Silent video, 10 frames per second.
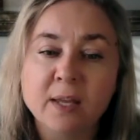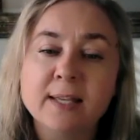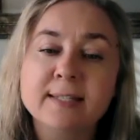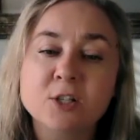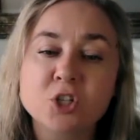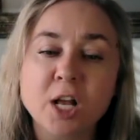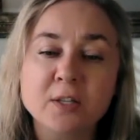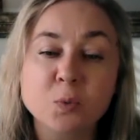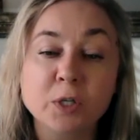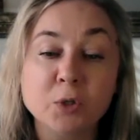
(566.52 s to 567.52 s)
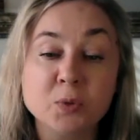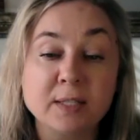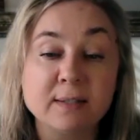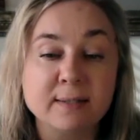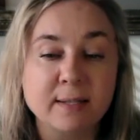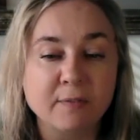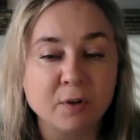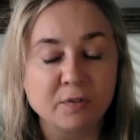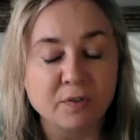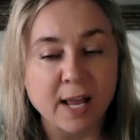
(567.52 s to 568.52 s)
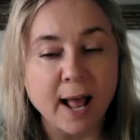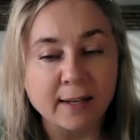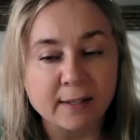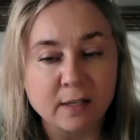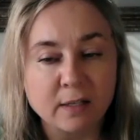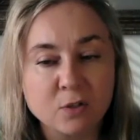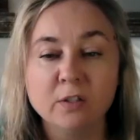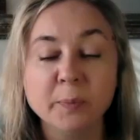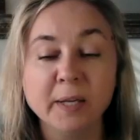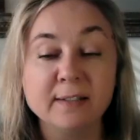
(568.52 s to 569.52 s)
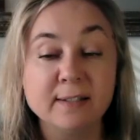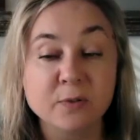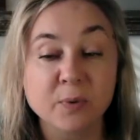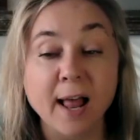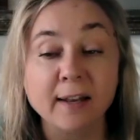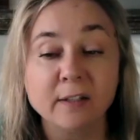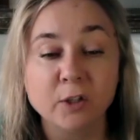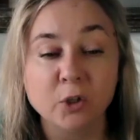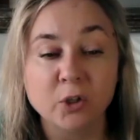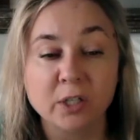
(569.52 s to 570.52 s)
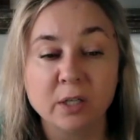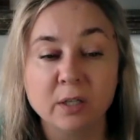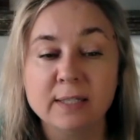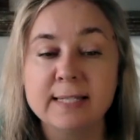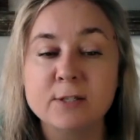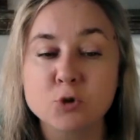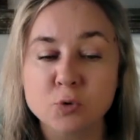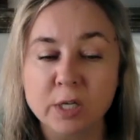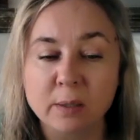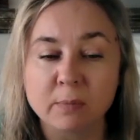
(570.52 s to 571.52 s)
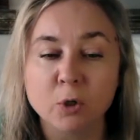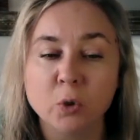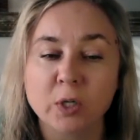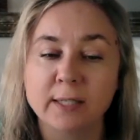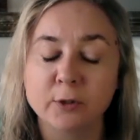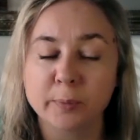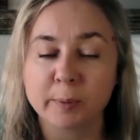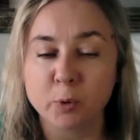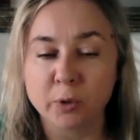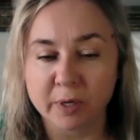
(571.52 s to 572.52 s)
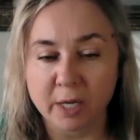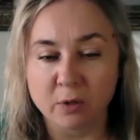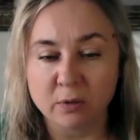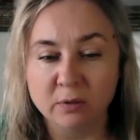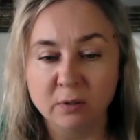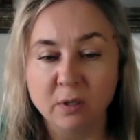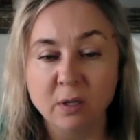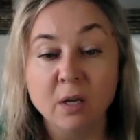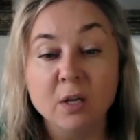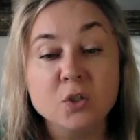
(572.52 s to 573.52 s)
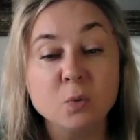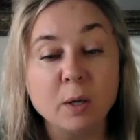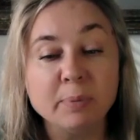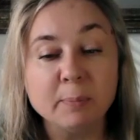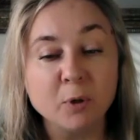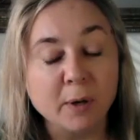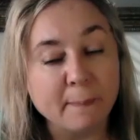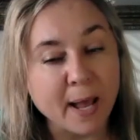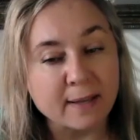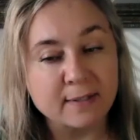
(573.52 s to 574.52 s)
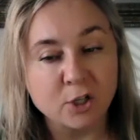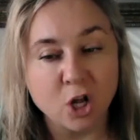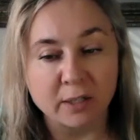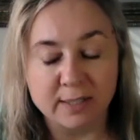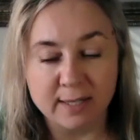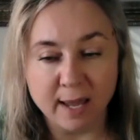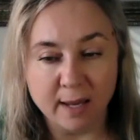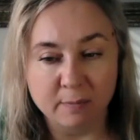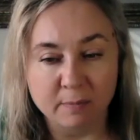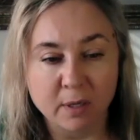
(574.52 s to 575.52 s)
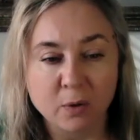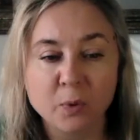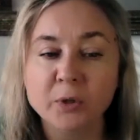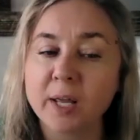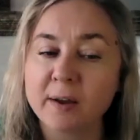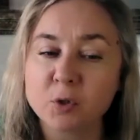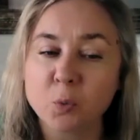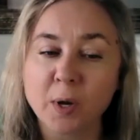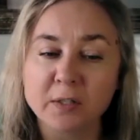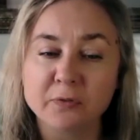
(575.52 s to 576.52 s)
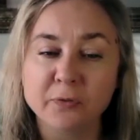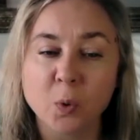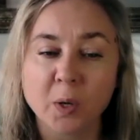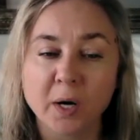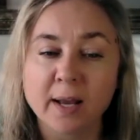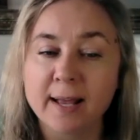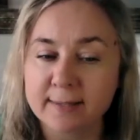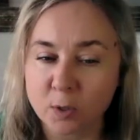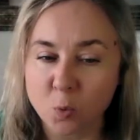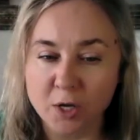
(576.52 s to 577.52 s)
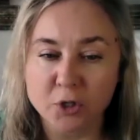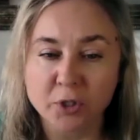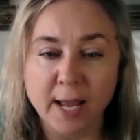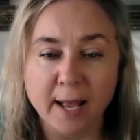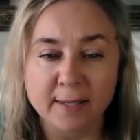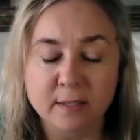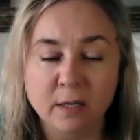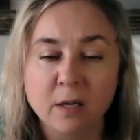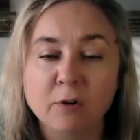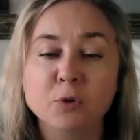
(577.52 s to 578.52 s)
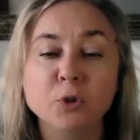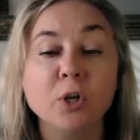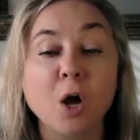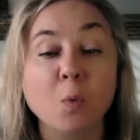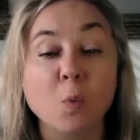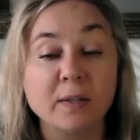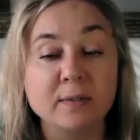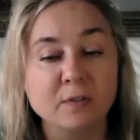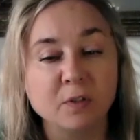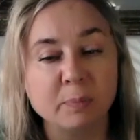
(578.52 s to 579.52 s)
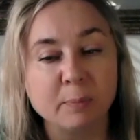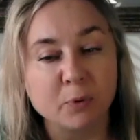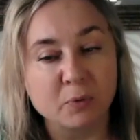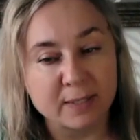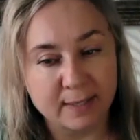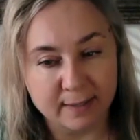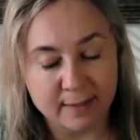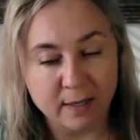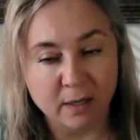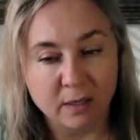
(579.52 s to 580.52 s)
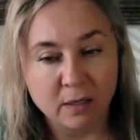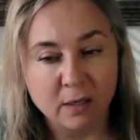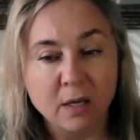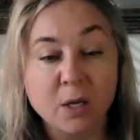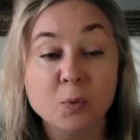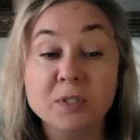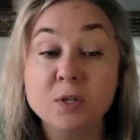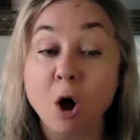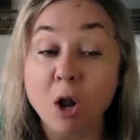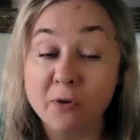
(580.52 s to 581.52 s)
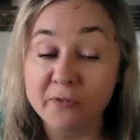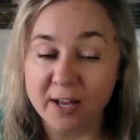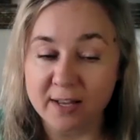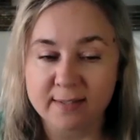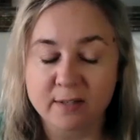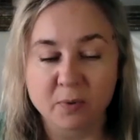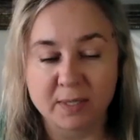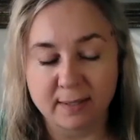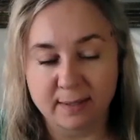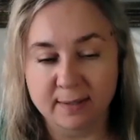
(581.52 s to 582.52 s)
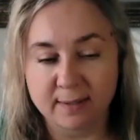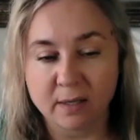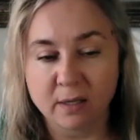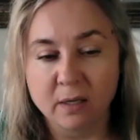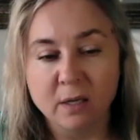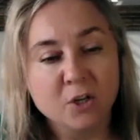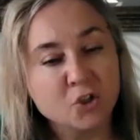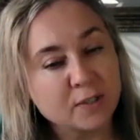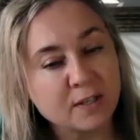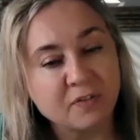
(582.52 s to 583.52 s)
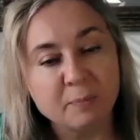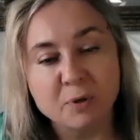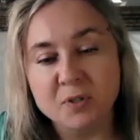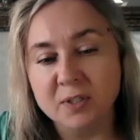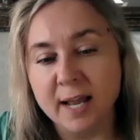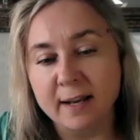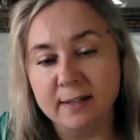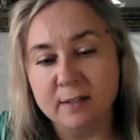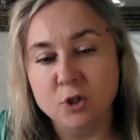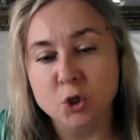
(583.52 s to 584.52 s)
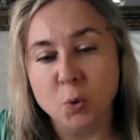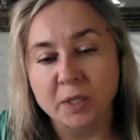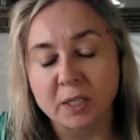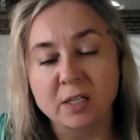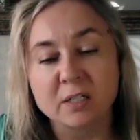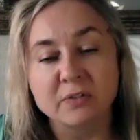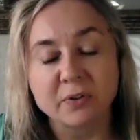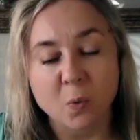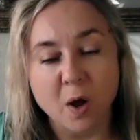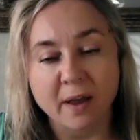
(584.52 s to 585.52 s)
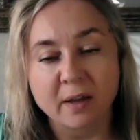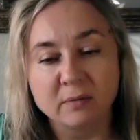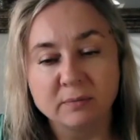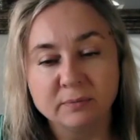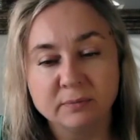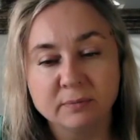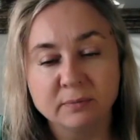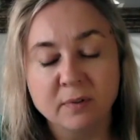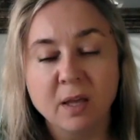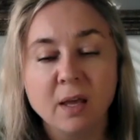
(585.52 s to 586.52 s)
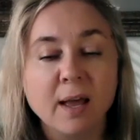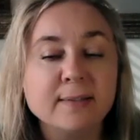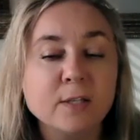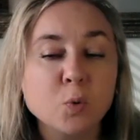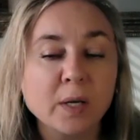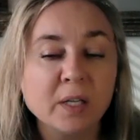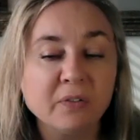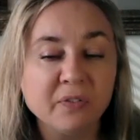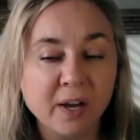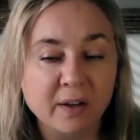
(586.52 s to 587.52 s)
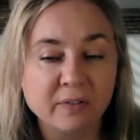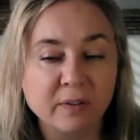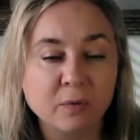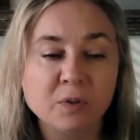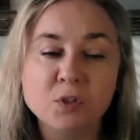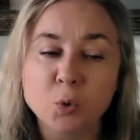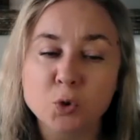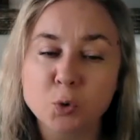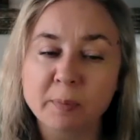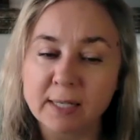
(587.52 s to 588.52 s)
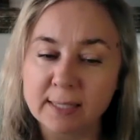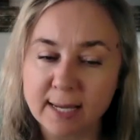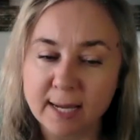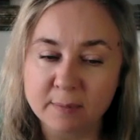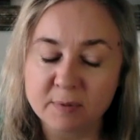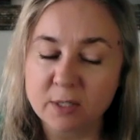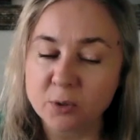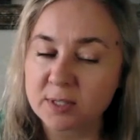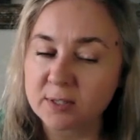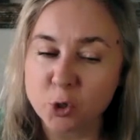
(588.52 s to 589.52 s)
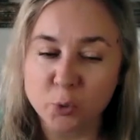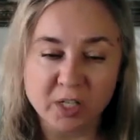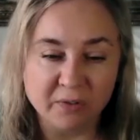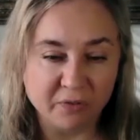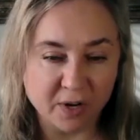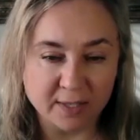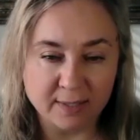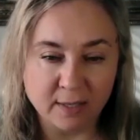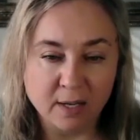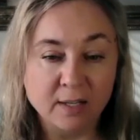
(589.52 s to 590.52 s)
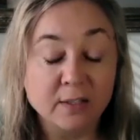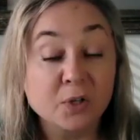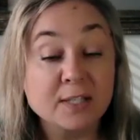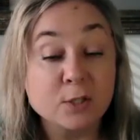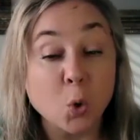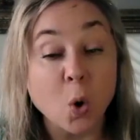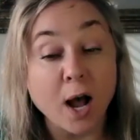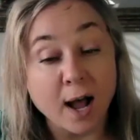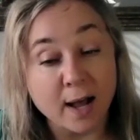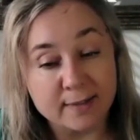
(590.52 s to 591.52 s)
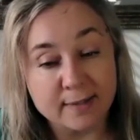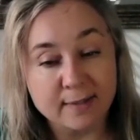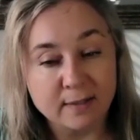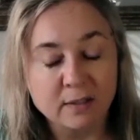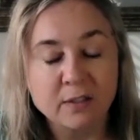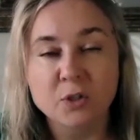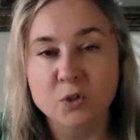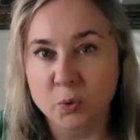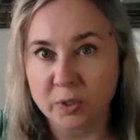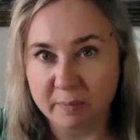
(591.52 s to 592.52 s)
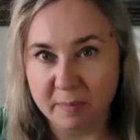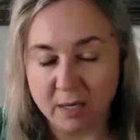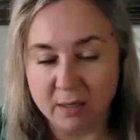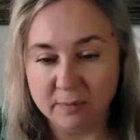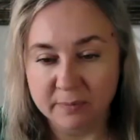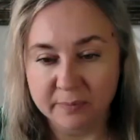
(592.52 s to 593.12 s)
It's the shells we use at this level of reality to make this reality look, this dream look a little bit more real. So while people are passing all the time, we don't have to wait for, as the question asked, for the loved ones of the people resisting. It was all of us resisting, just different personalities showing it a different way. As the 25th, we told you many times, there is no difference. There is no us. There is only me.